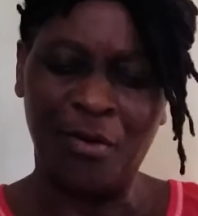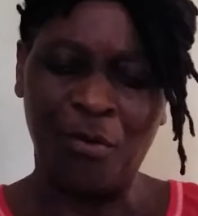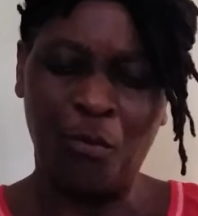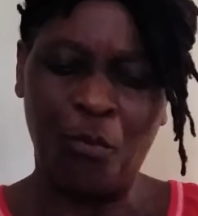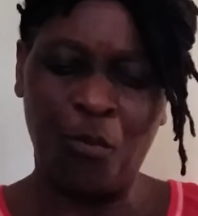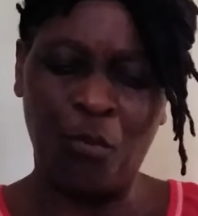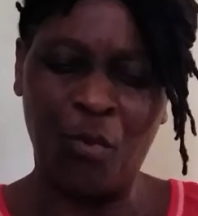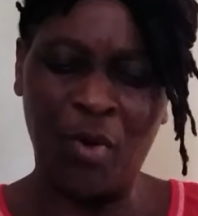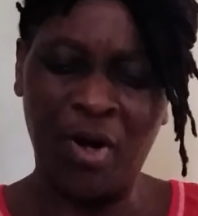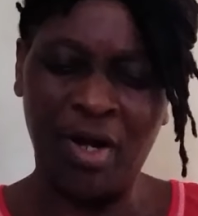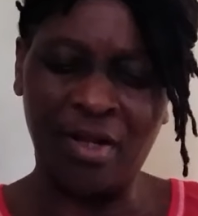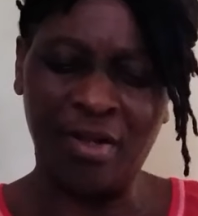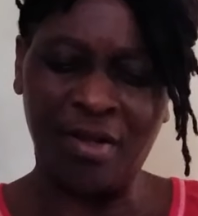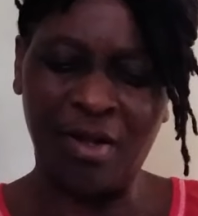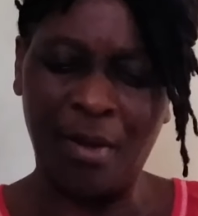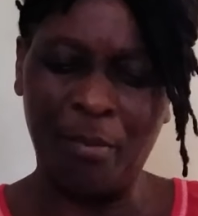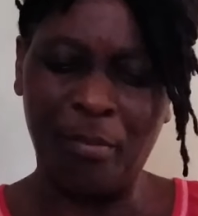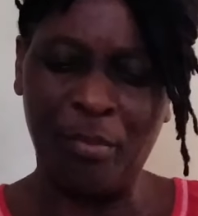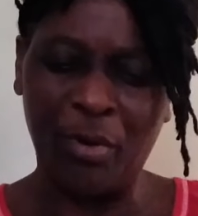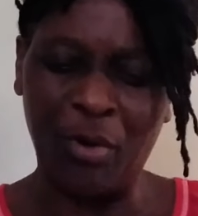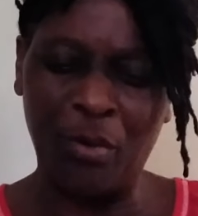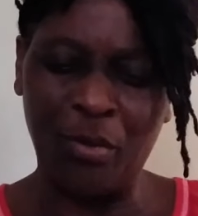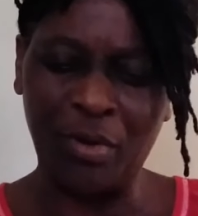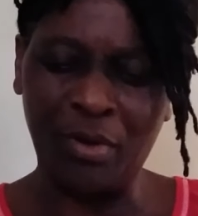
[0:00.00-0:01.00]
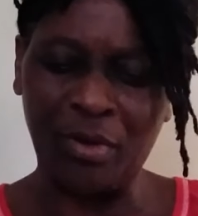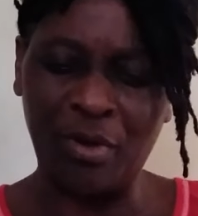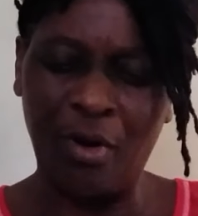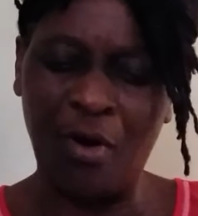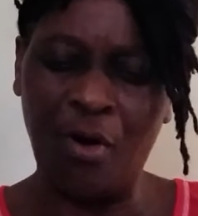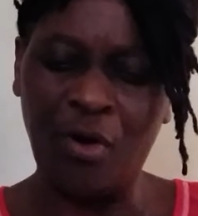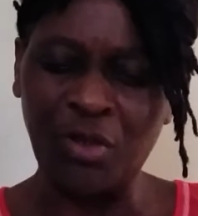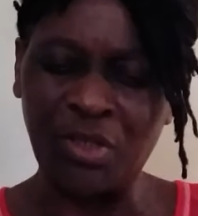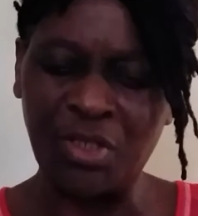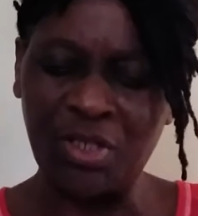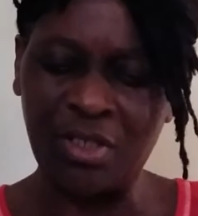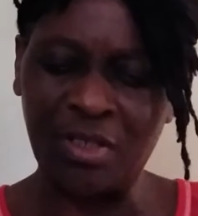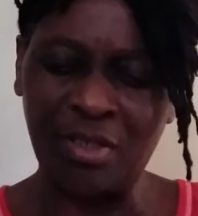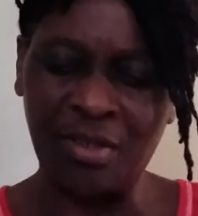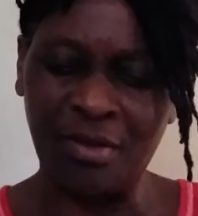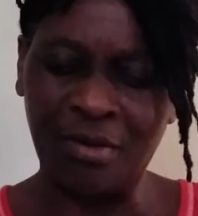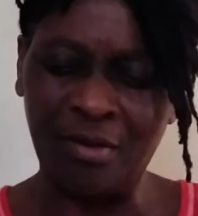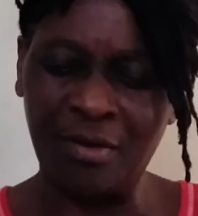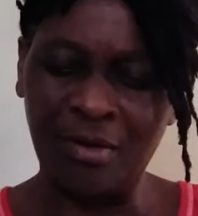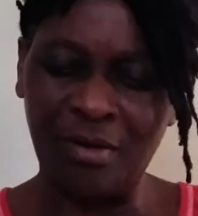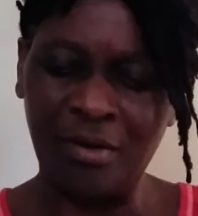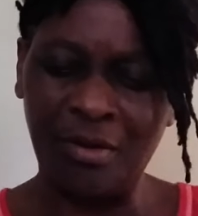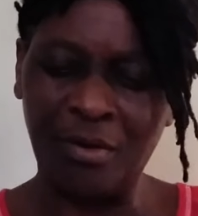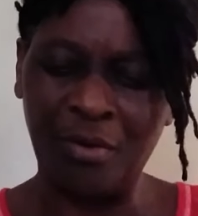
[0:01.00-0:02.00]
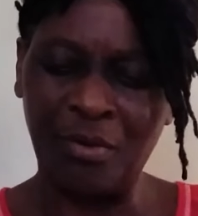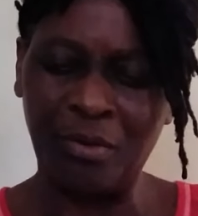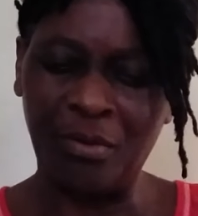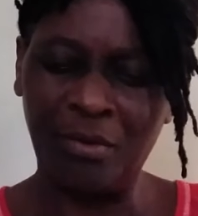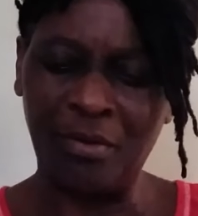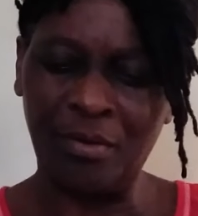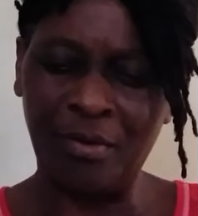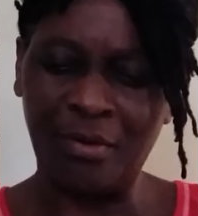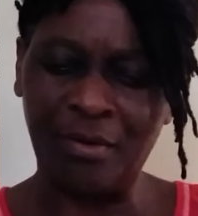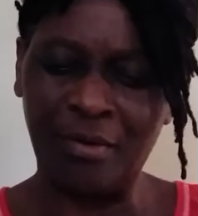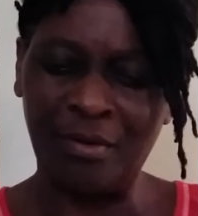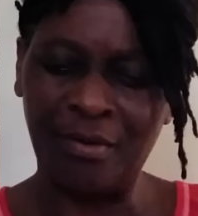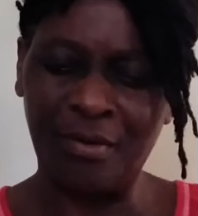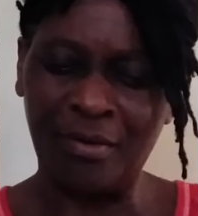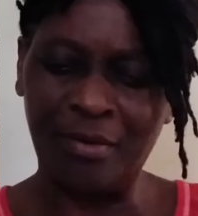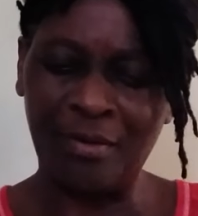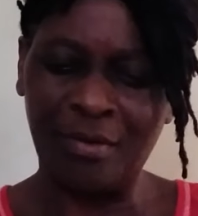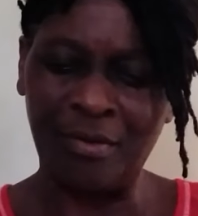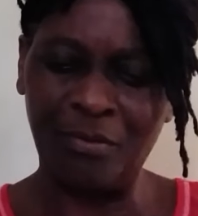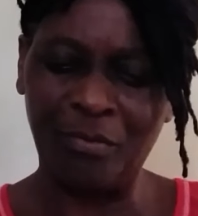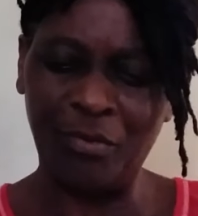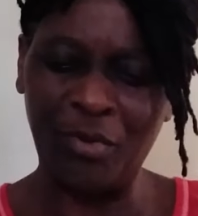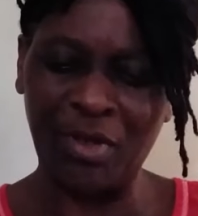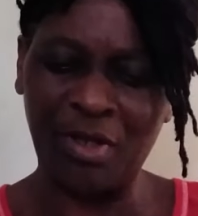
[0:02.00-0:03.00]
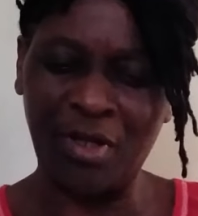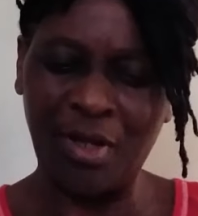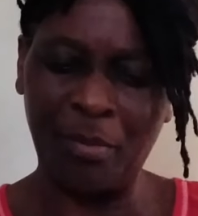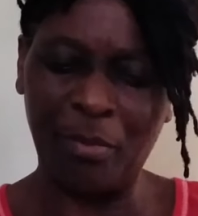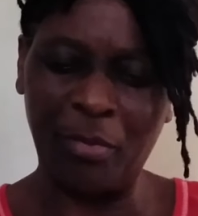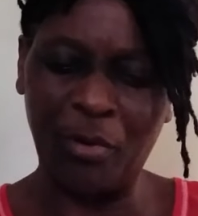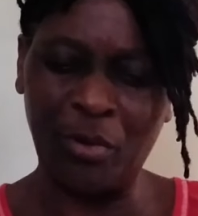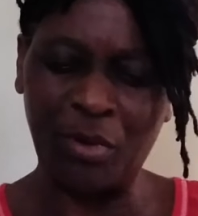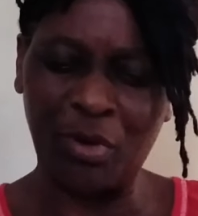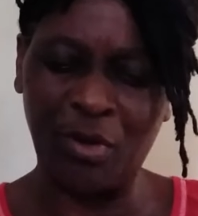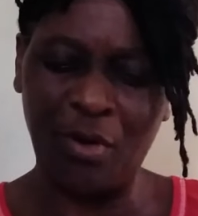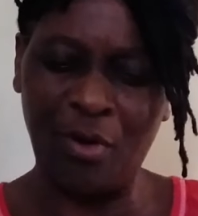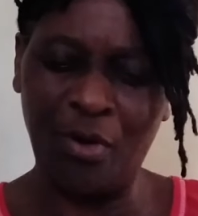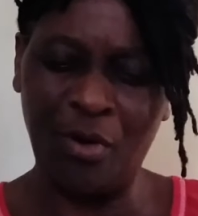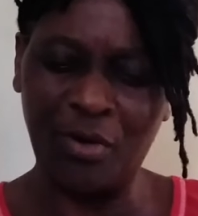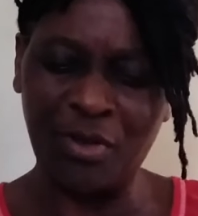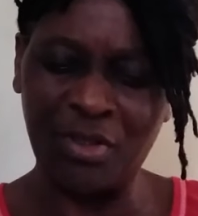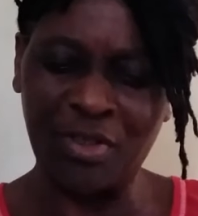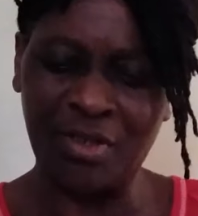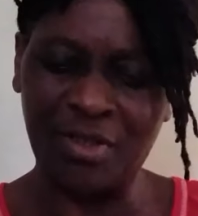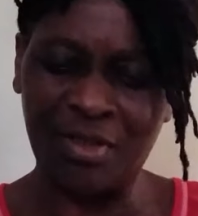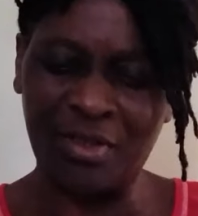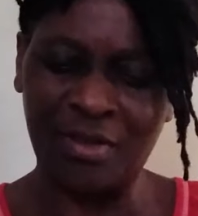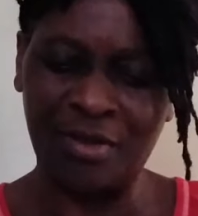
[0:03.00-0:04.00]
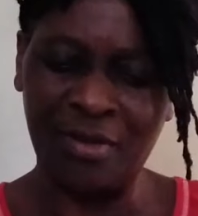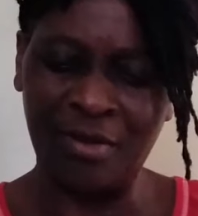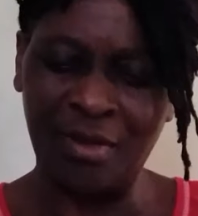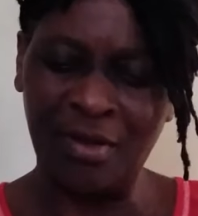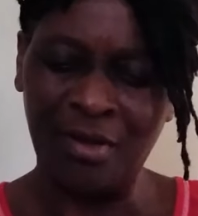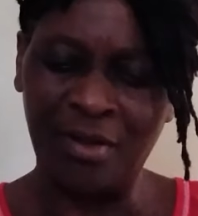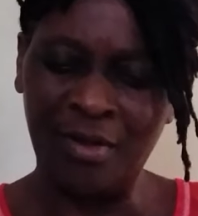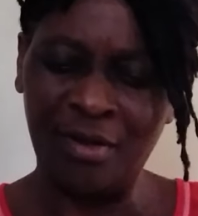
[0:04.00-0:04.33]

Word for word: What about us? What about us?